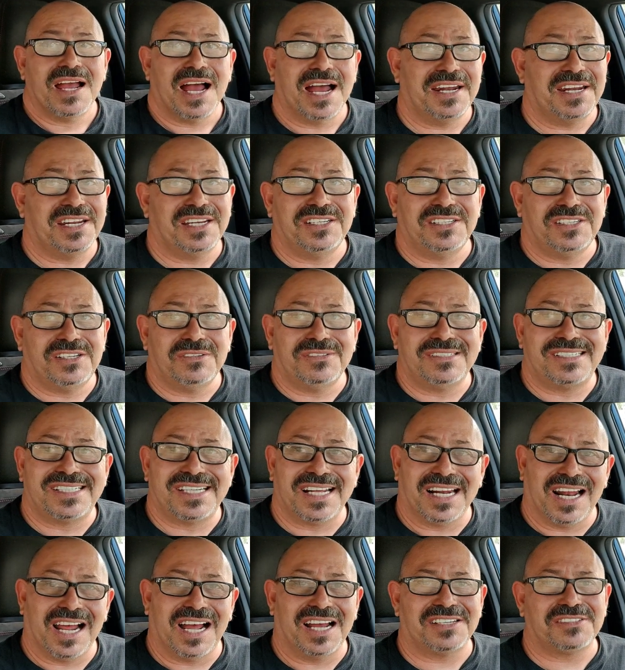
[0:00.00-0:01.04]
I didn't do
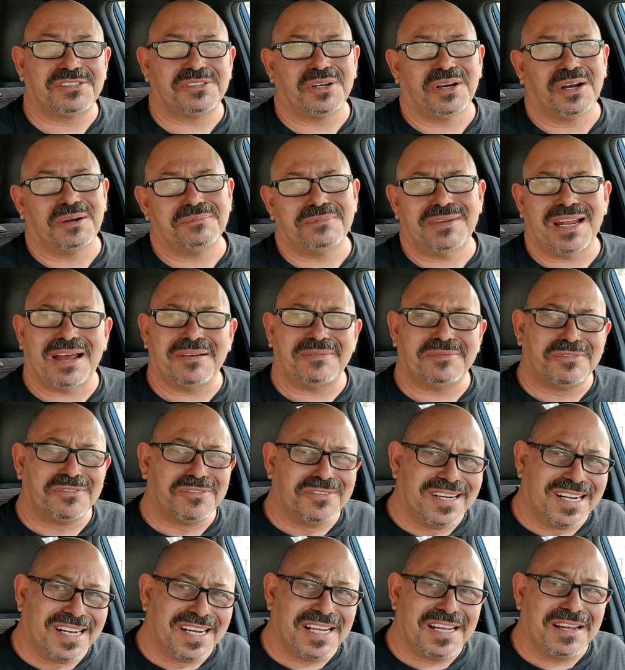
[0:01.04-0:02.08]
cilantro. I'm not
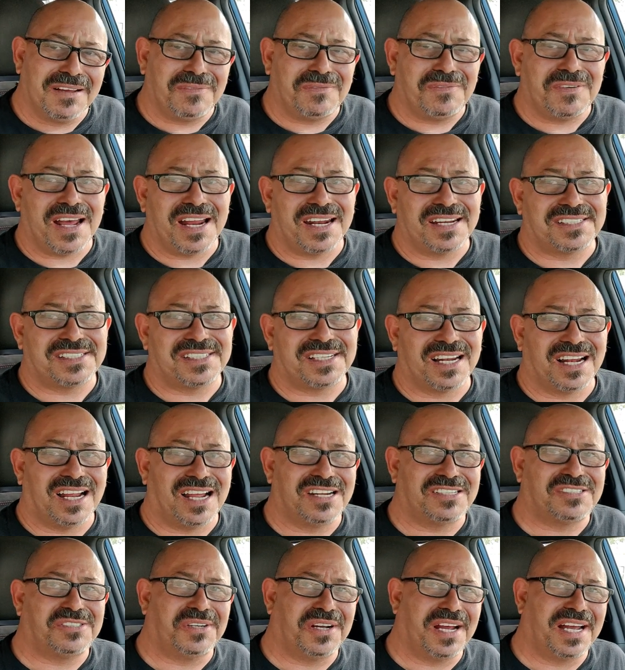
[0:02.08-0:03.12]
really a fan of
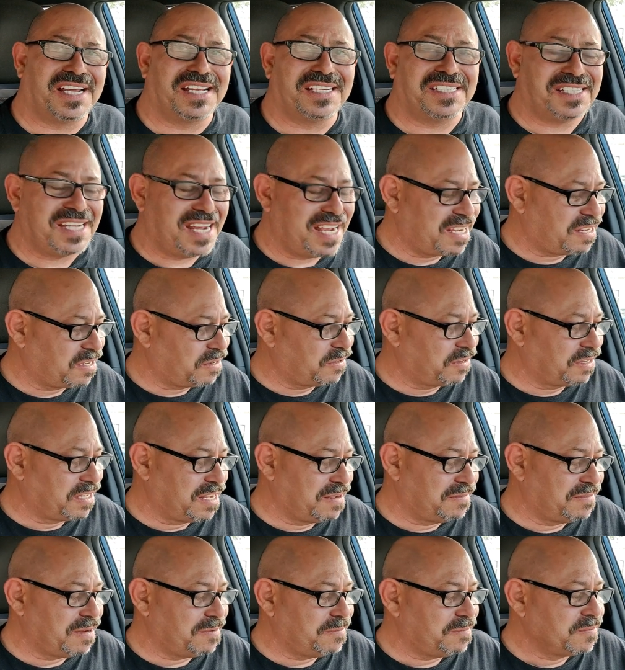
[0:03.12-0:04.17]
cilantro. I could take it or
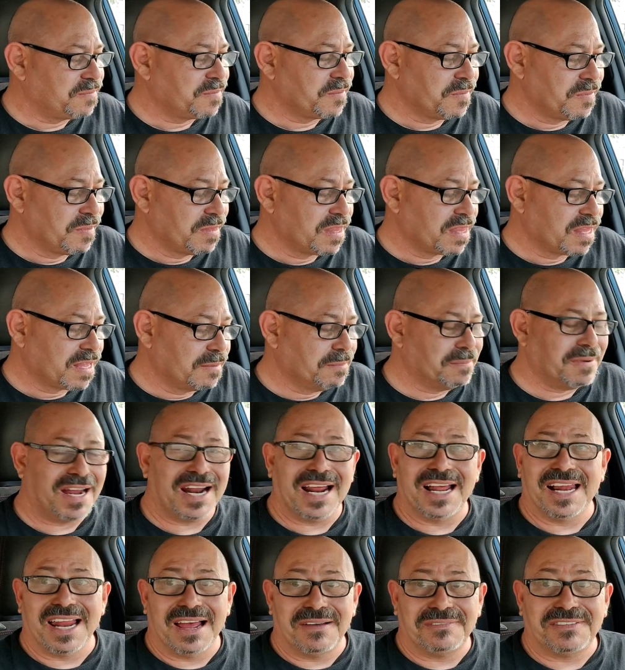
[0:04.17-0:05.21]
leave it,
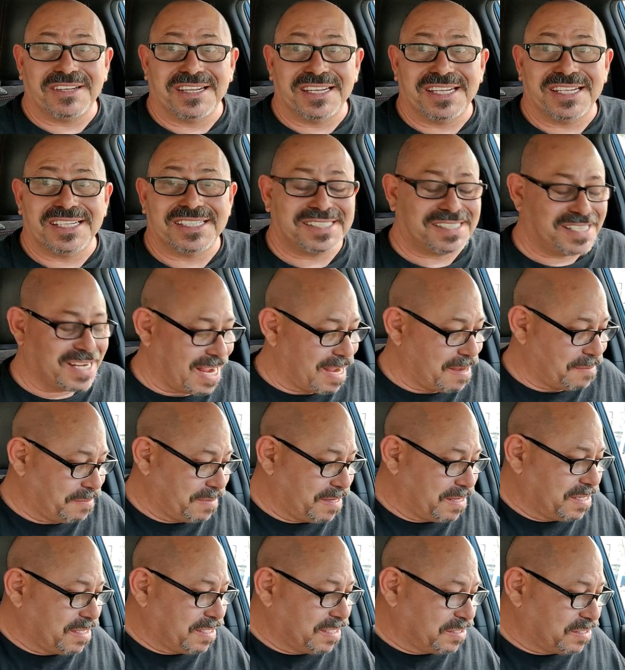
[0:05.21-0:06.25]
but I left it this time.
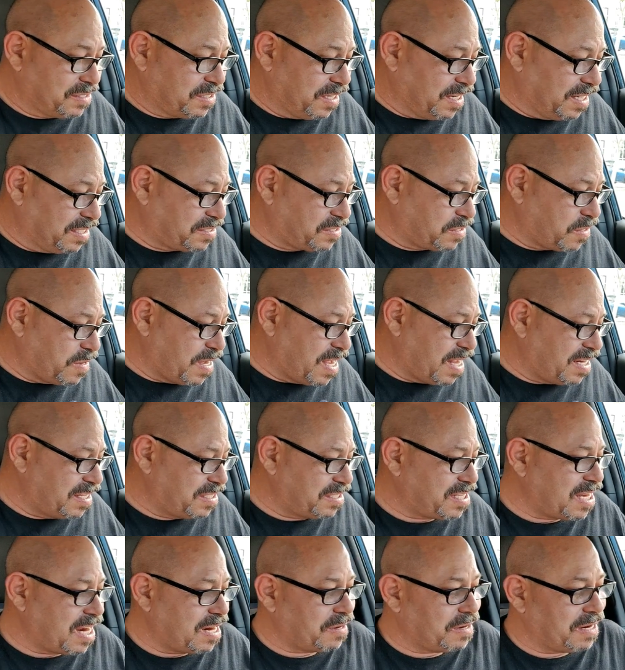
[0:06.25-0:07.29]
So let's go ahead
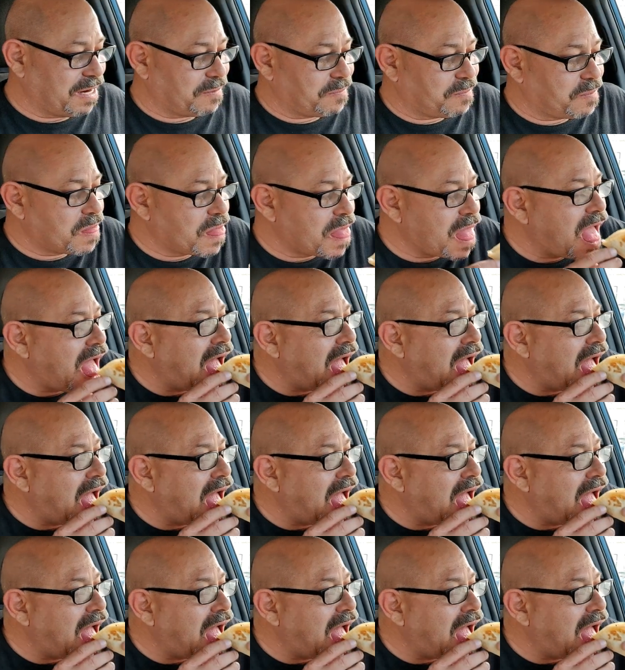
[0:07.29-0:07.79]
and tear in.